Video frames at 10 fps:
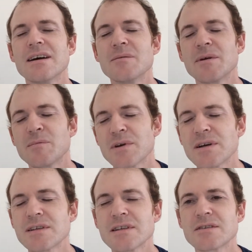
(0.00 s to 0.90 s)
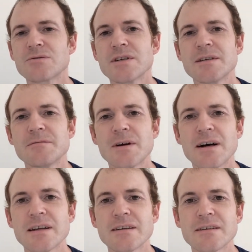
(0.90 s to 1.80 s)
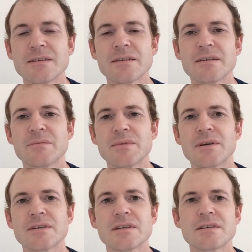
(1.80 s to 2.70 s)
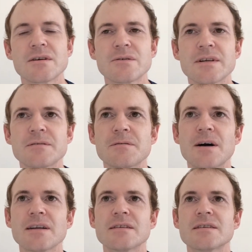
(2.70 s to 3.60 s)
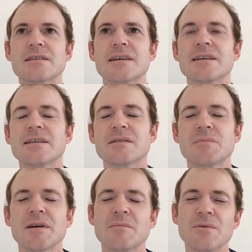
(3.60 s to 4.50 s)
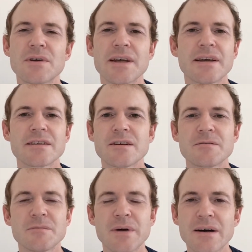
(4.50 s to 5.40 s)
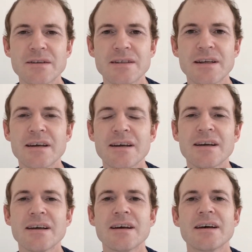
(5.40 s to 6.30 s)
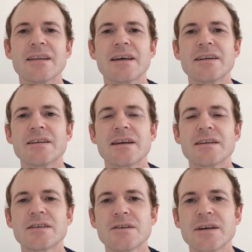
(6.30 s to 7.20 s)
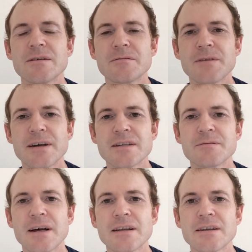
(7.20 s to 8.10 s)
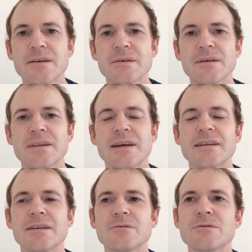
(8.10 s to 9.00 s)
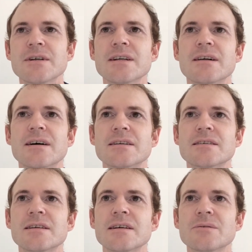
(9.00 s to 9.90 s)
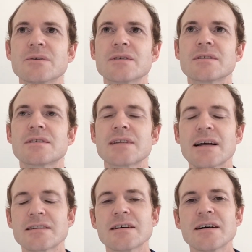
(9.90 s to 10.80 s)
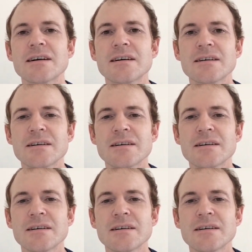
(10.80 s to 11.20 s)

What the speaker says: Because it's really violent, because it's got all these violent scenes, people kicked off about it, and they took it at face value, and they didn't realise that it was satire.